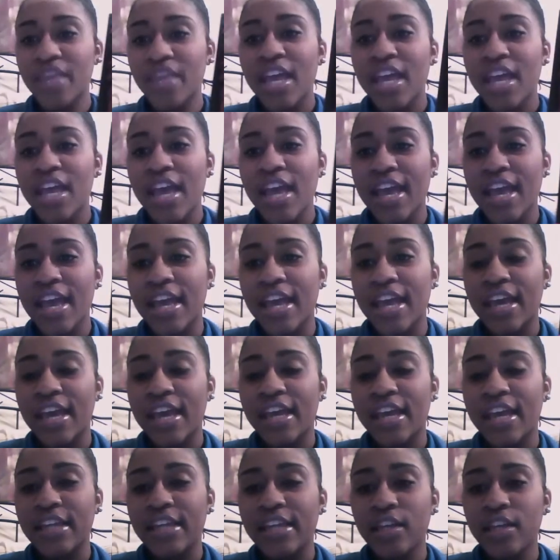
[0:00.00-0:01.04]

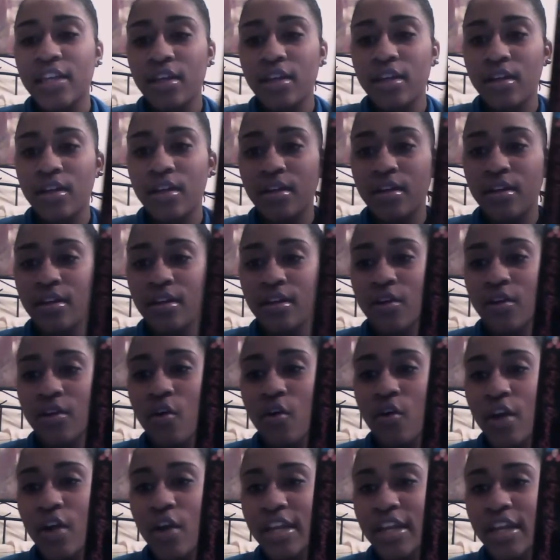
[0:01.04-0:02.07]
and
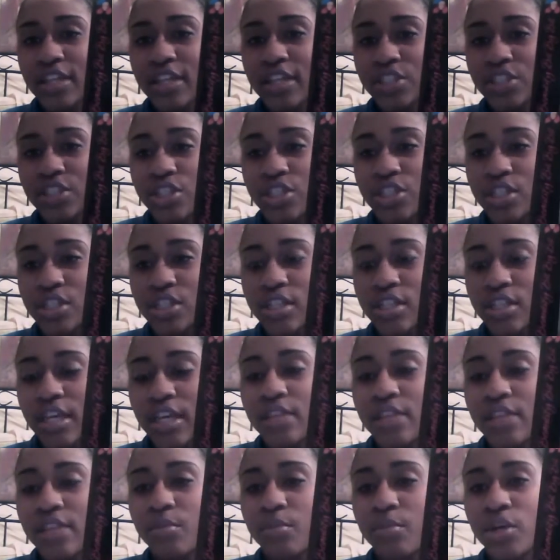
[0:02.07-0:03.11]
on it,
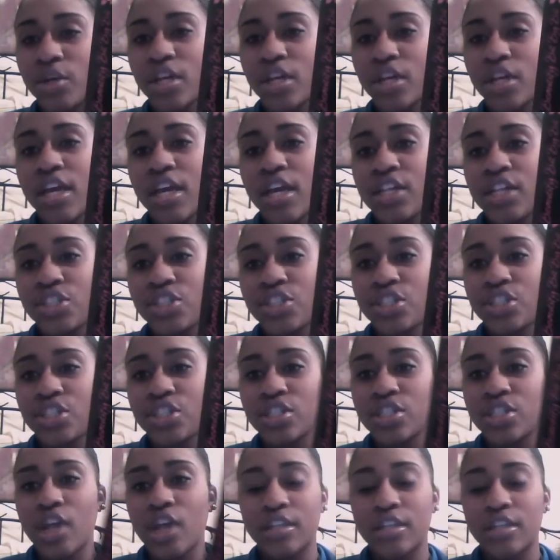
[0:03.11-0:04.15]
in the book, she
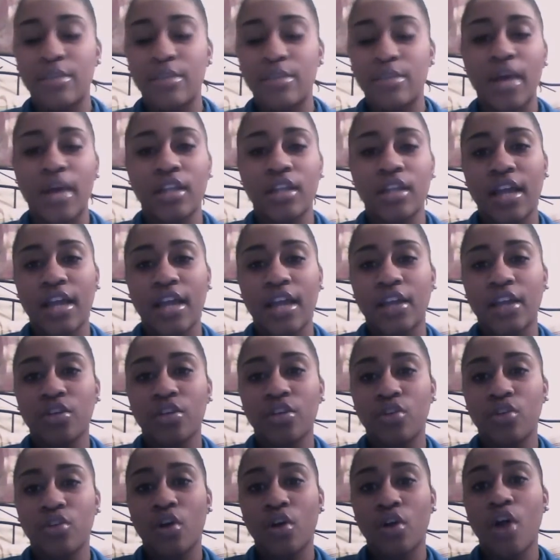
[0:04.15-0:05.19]
just talks about, like,
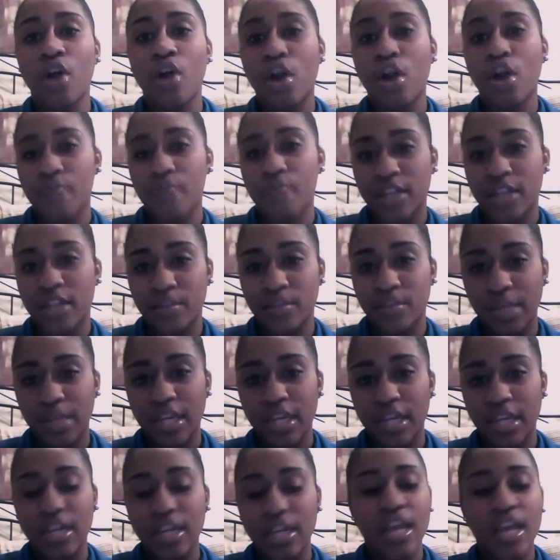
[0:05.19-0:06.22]
you know, her
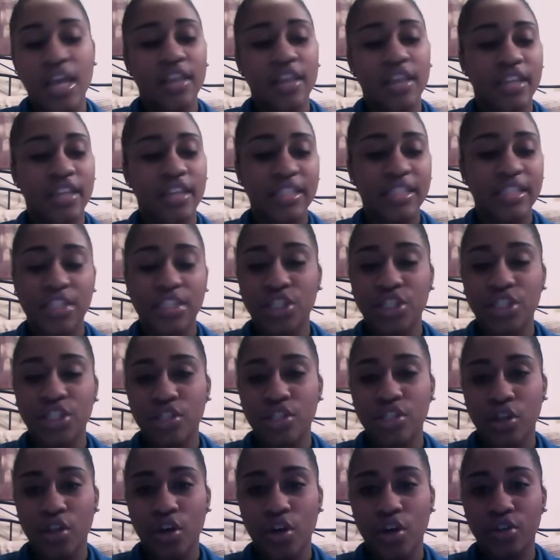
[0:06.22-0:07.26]
regimen, things that she's
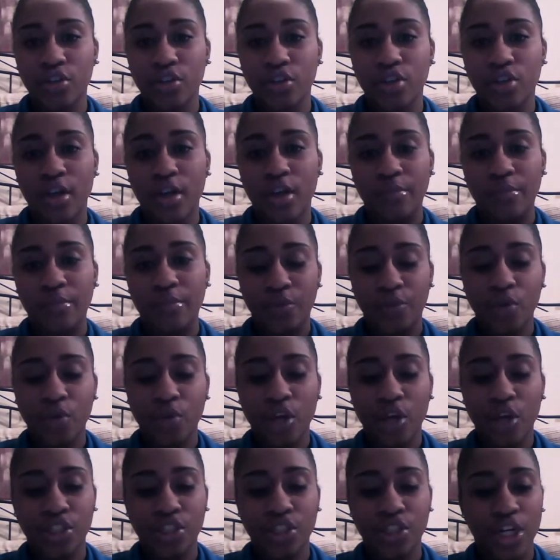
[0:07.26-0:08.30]
learned through
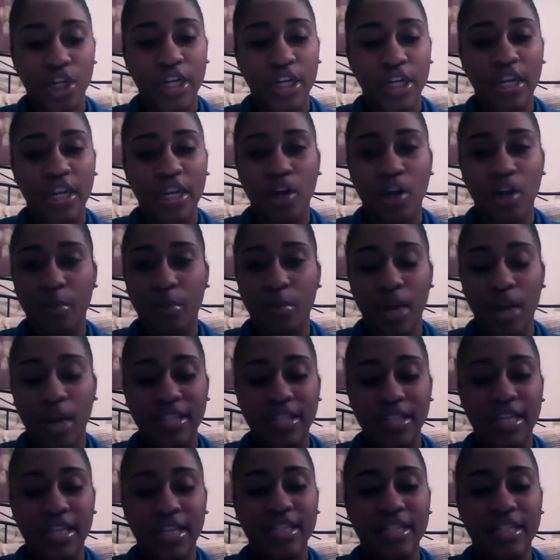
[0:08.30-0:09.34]
her journey and her
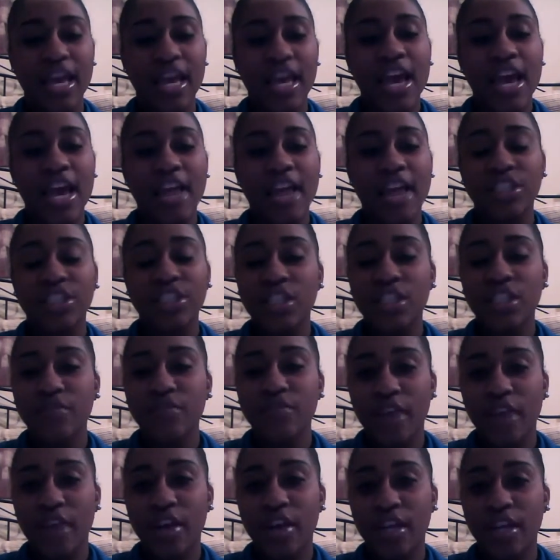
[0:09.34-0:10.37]
process. And she's
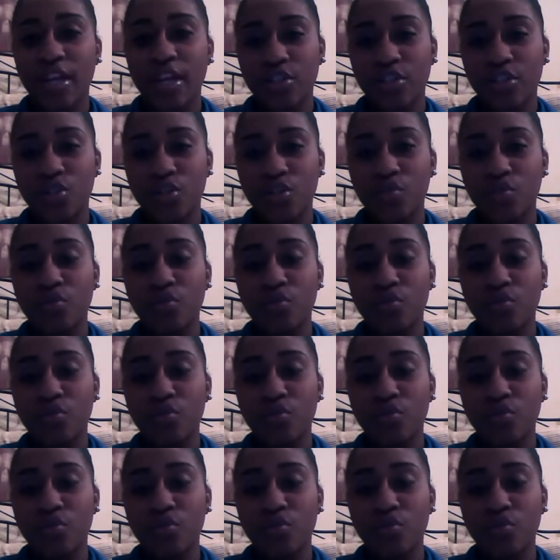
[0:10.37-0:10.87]
very into